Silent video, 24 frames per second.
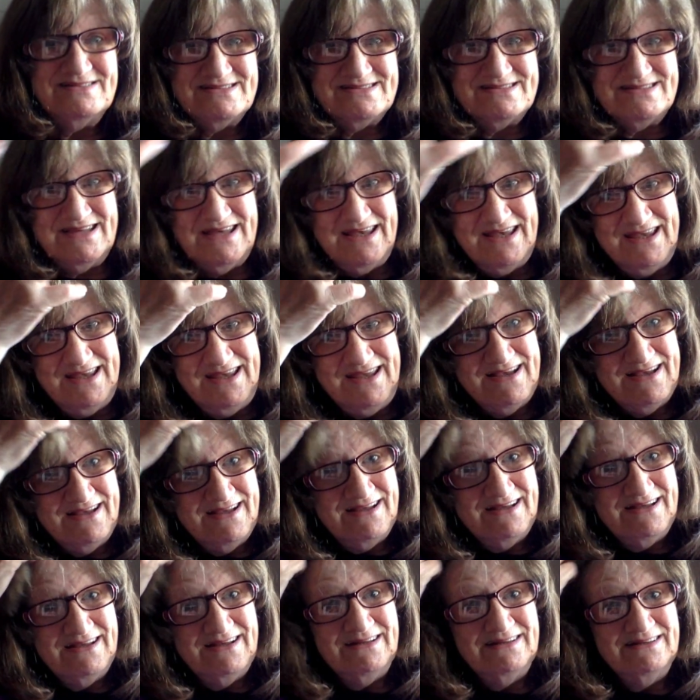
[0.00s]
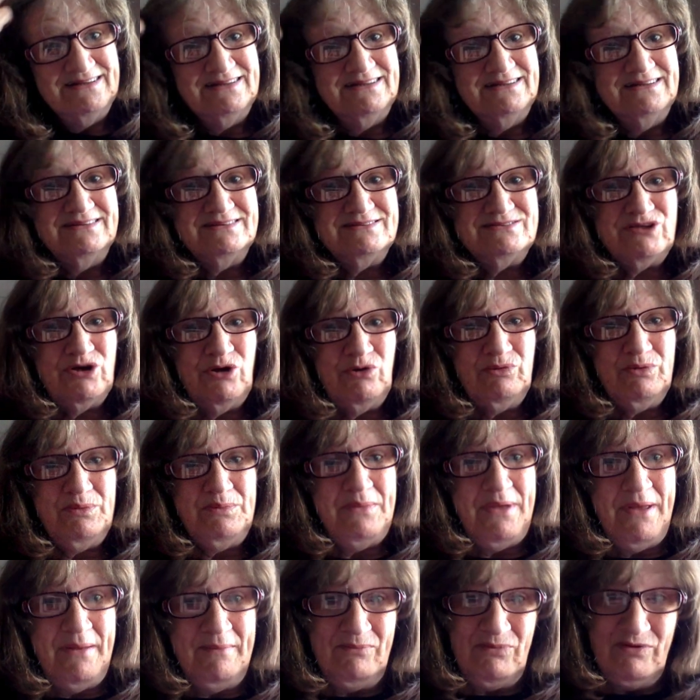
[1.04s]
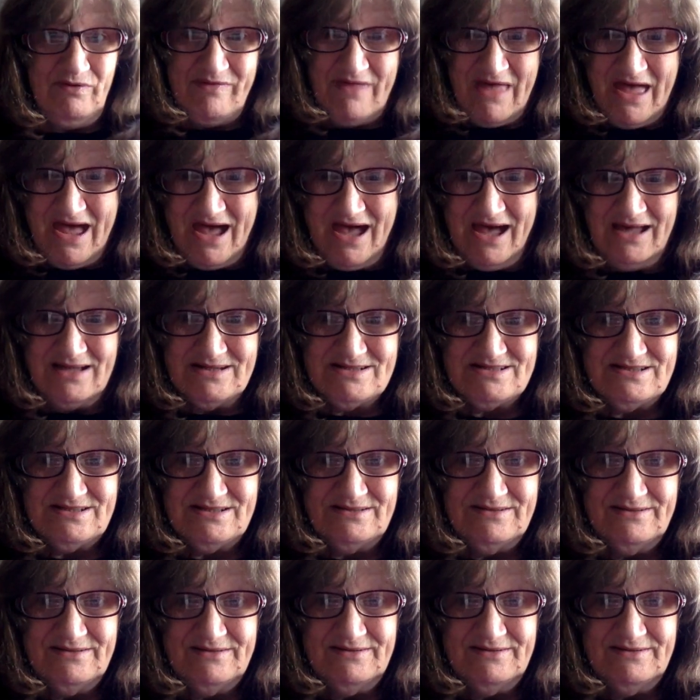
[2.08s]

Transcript: See? So remember that.